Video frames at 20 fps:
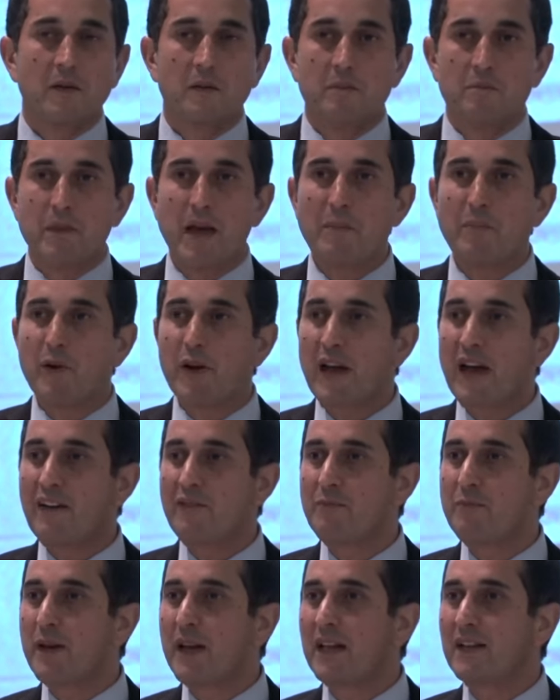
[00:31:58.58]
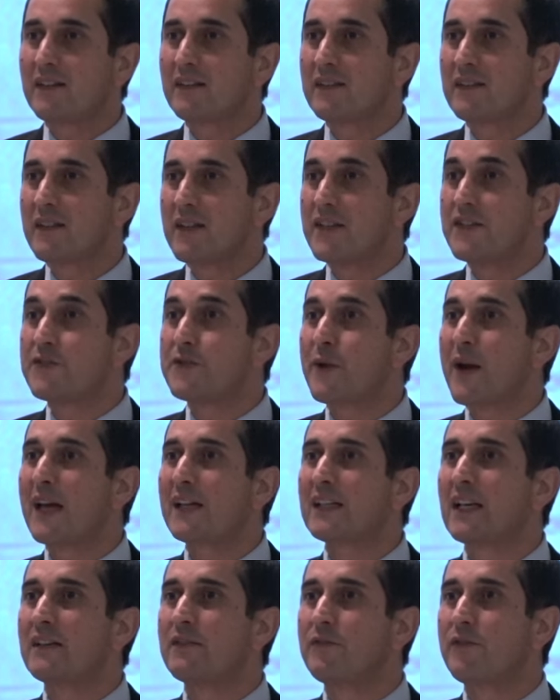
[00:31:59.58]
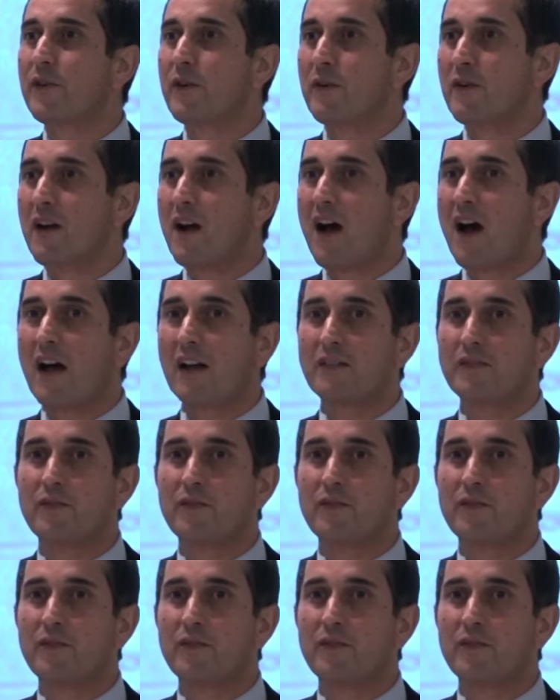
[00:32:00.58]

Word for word: Maybe we have been stranded from God